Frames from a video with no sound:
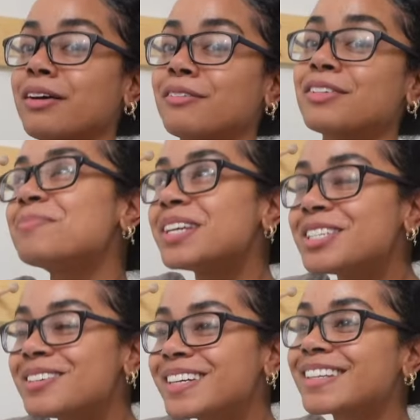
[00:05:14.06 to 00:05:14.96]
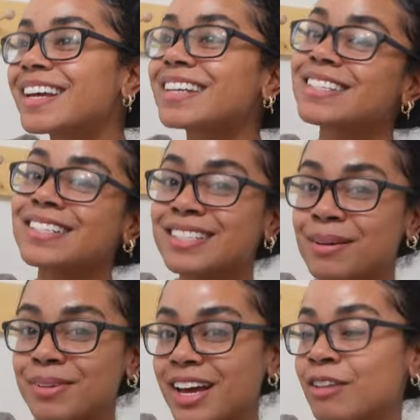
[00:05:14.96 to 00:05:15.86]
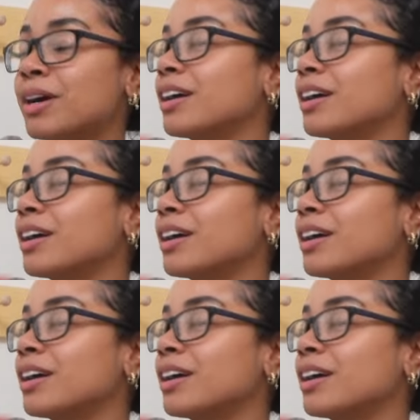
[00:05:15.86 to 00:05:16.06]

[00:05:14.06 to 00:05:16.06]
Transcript: of me doing this and stepping out of my